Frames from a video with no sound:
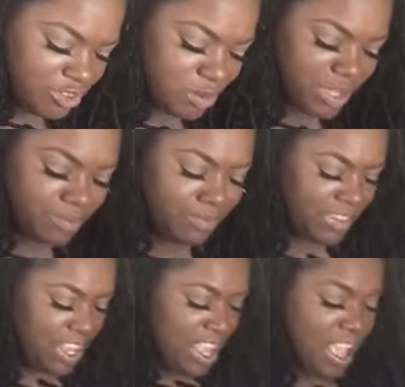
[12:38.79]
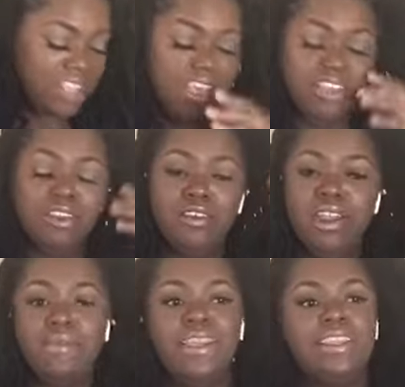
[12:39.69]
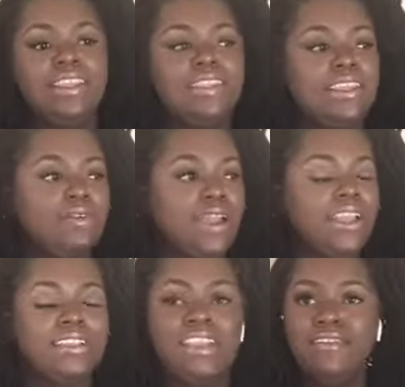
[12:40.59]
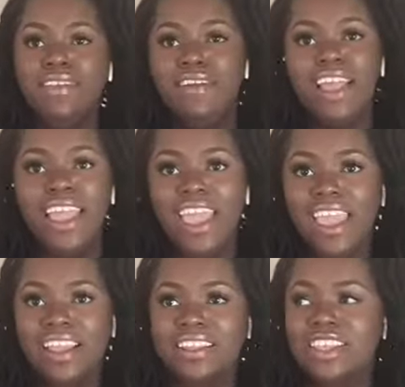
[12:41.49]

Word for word: But I was like, you know what? I'm going to get this anyway because even if I can't